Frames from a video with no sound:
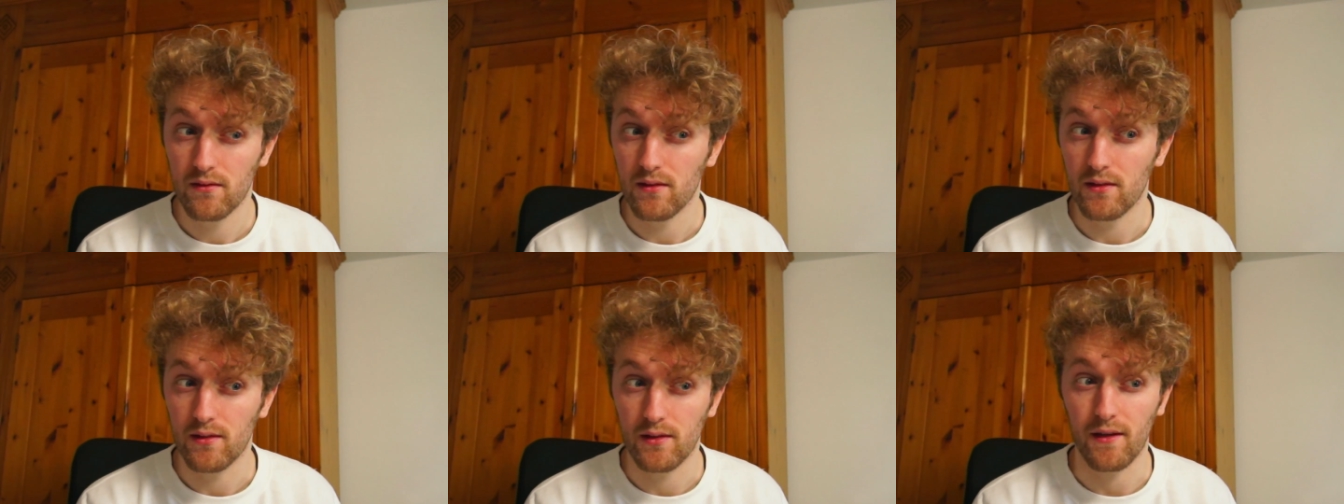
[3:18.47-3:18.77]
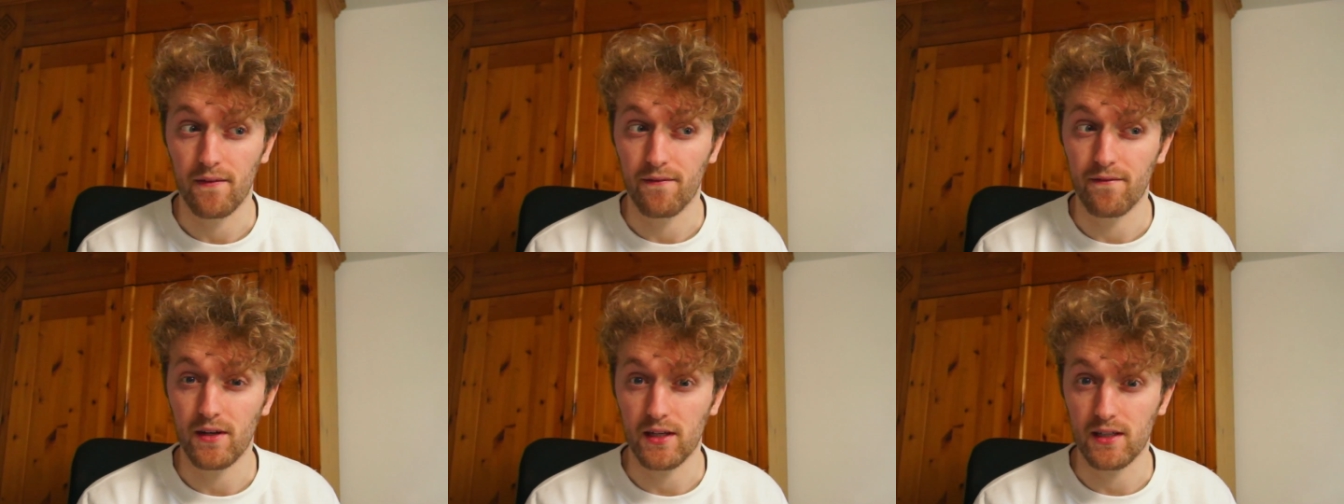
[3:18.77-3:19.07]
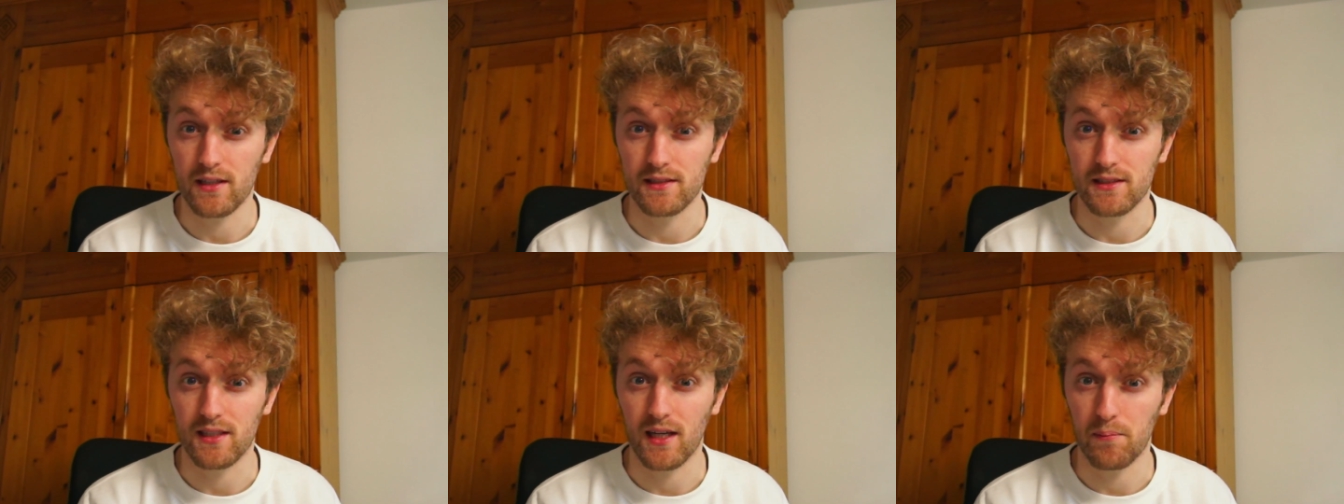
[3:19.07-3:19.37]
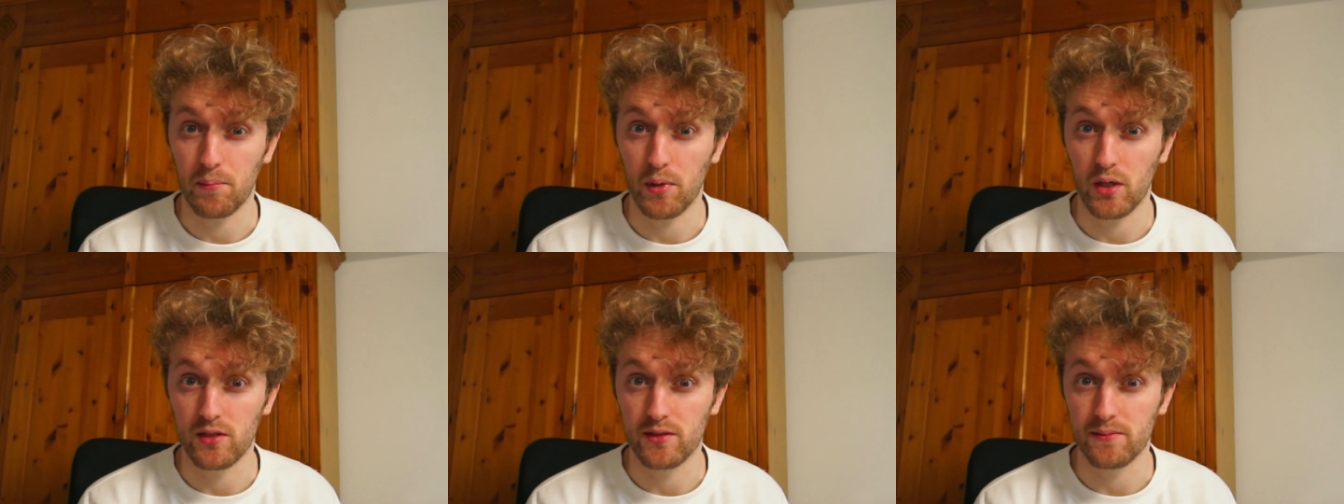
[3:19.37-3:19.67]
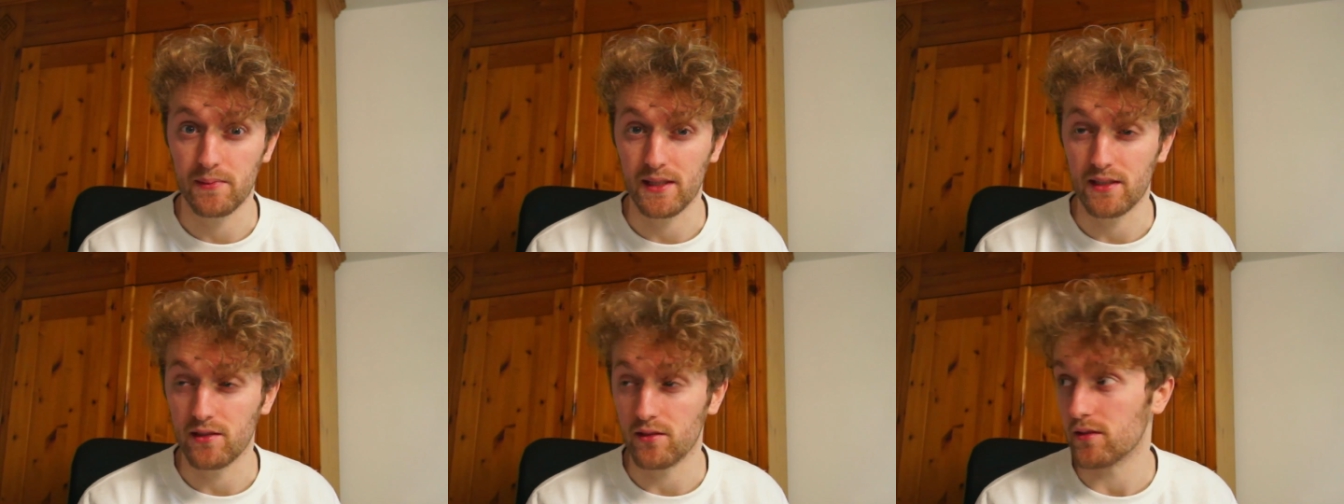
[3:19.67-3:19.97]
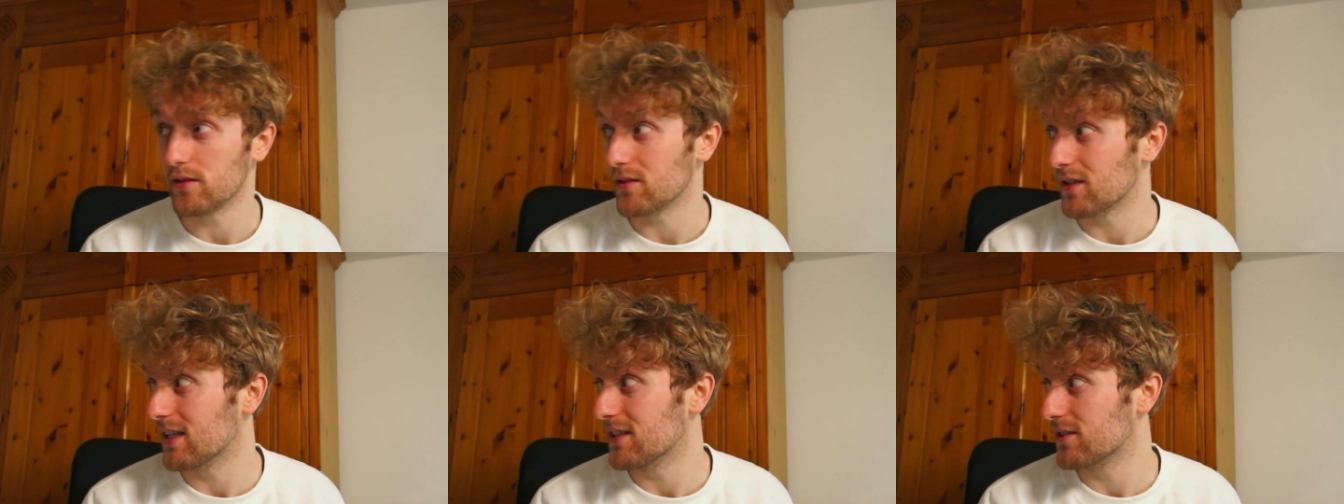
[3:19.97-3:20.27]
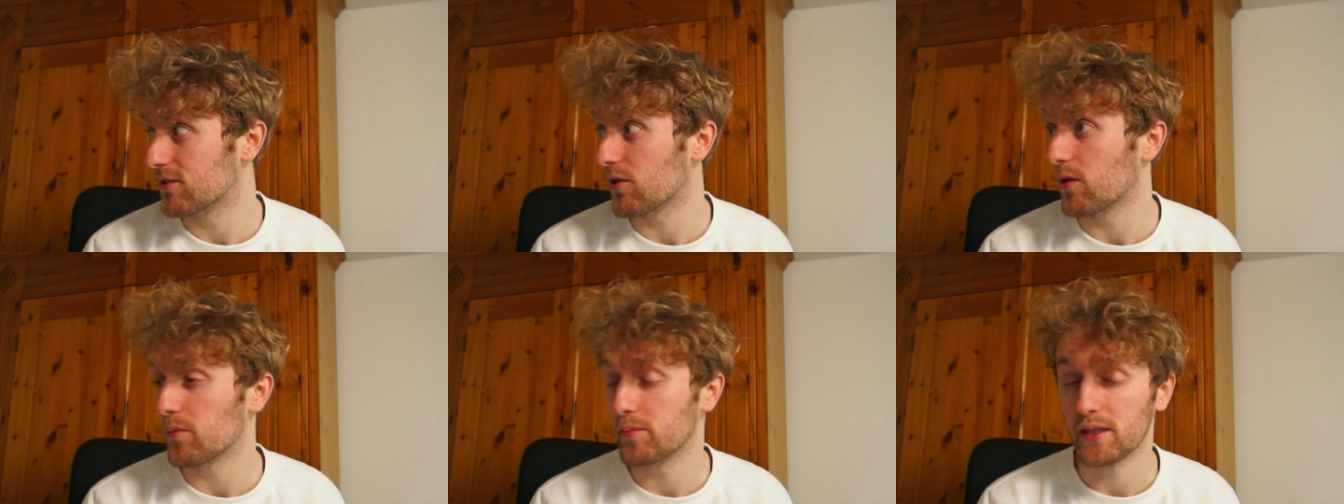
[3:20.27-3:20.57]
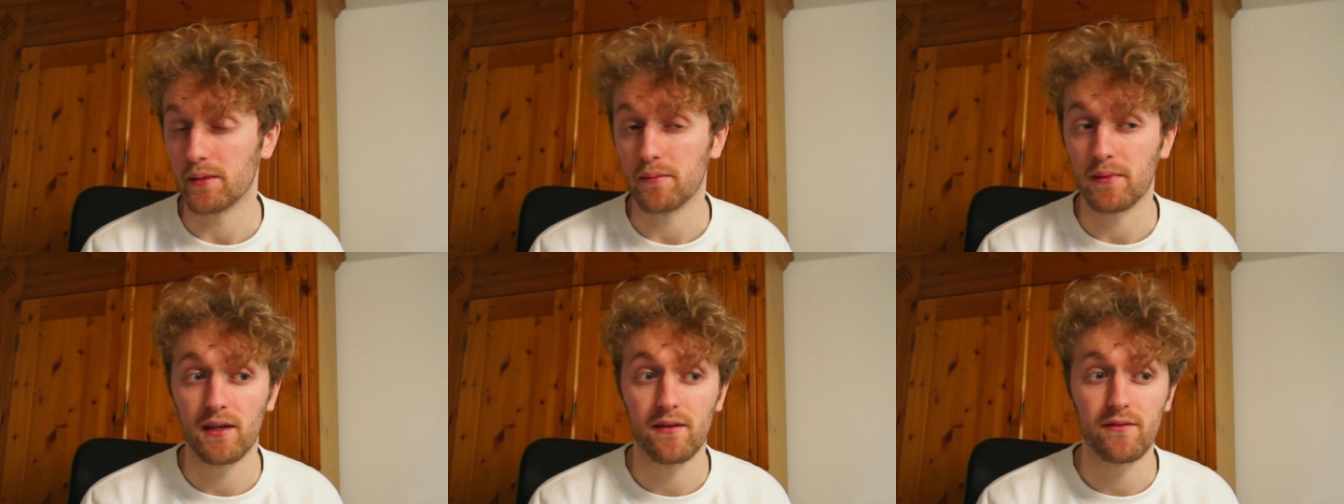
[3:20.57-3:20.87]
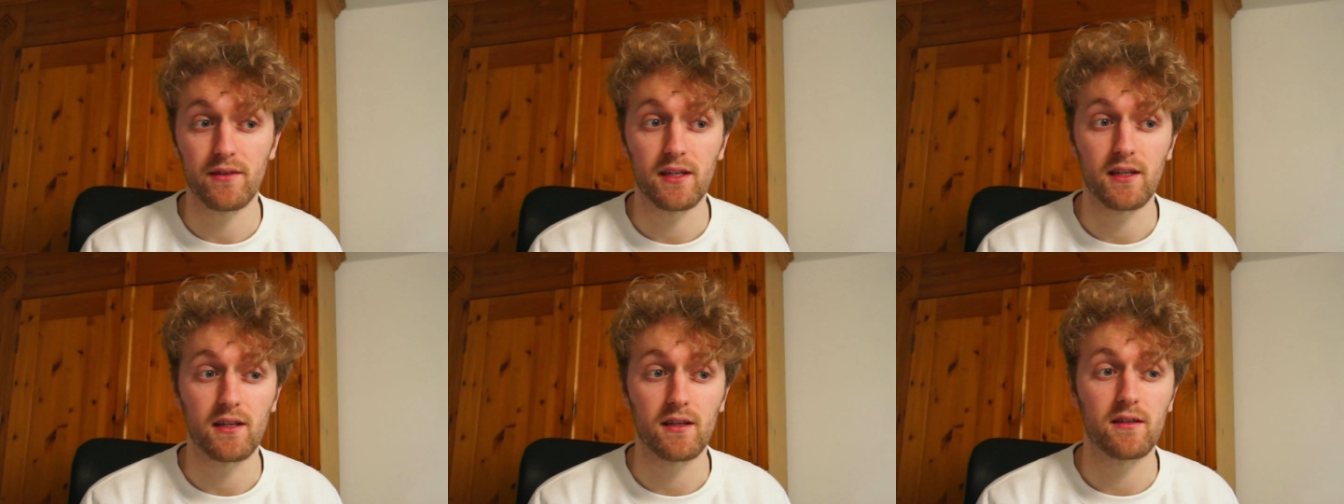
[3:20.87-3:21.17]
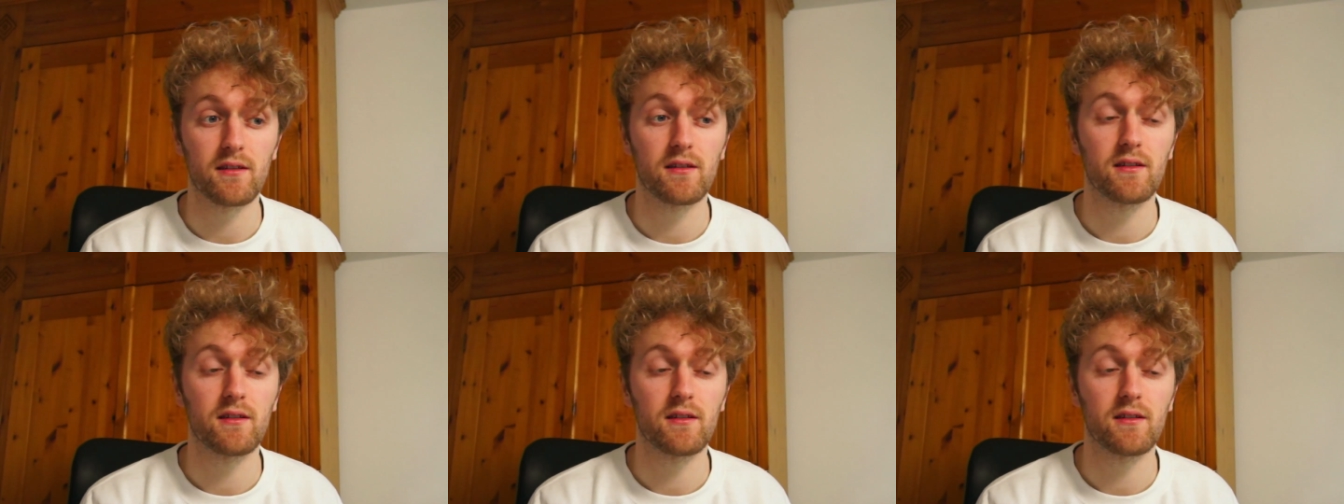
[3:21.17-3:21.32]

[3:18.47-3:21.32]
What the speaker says: The fuck is that postman doing? Interrupting my video.